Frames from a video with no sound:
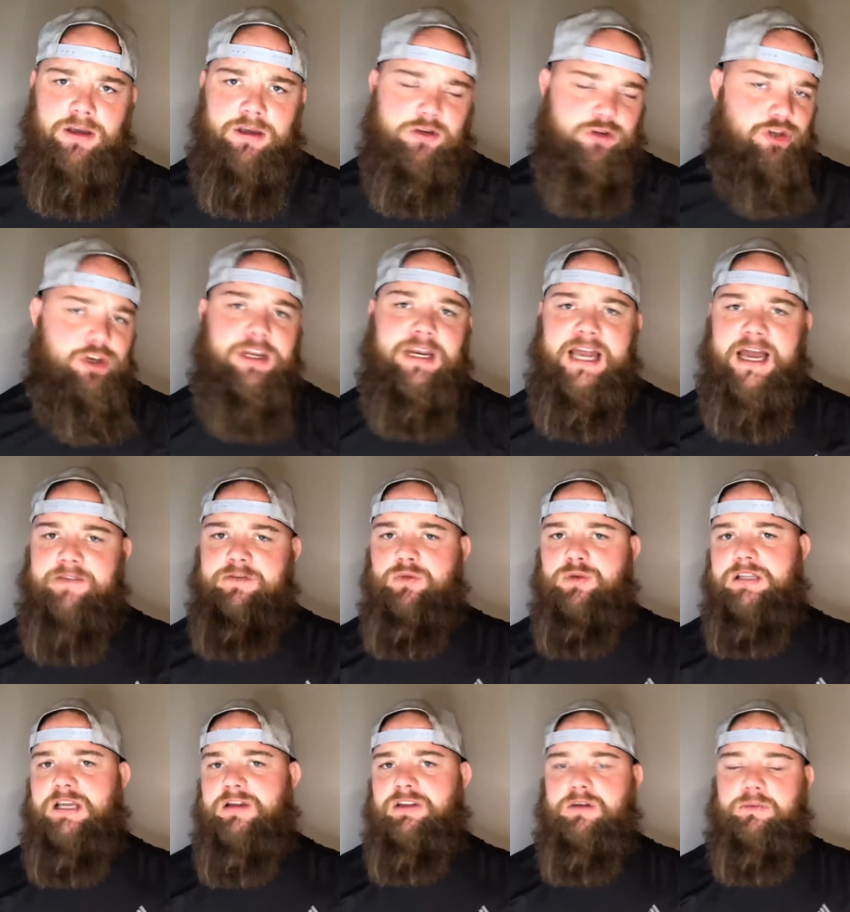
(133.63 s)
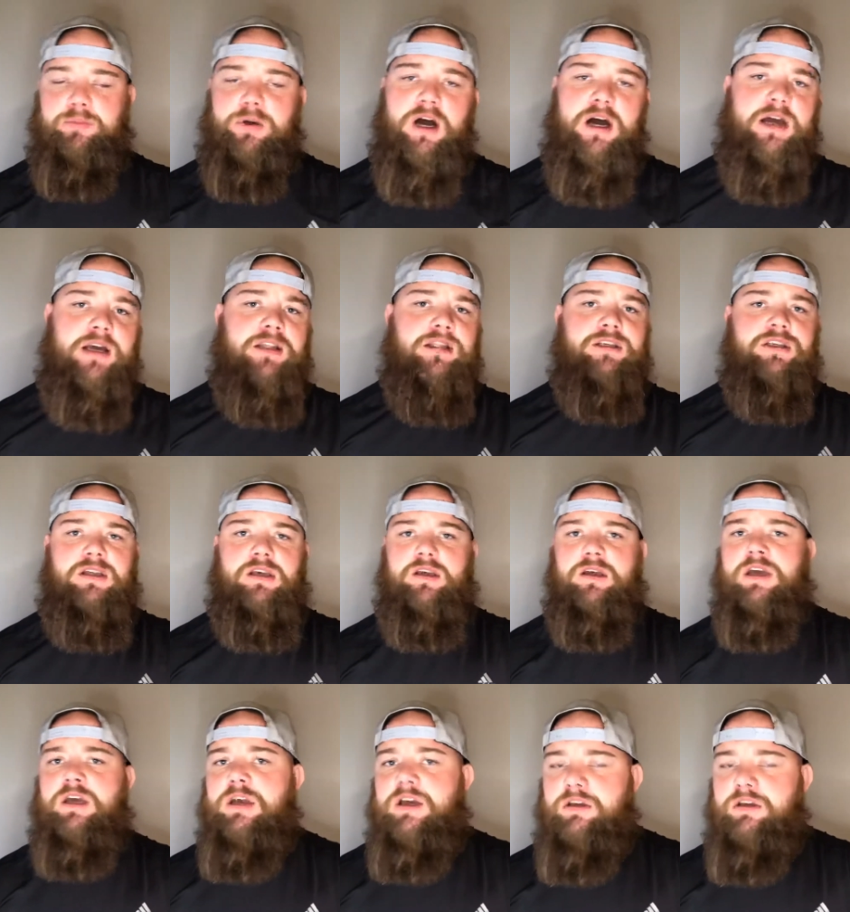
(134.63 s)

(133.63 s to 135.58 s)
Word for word: You can have it without the buns, the,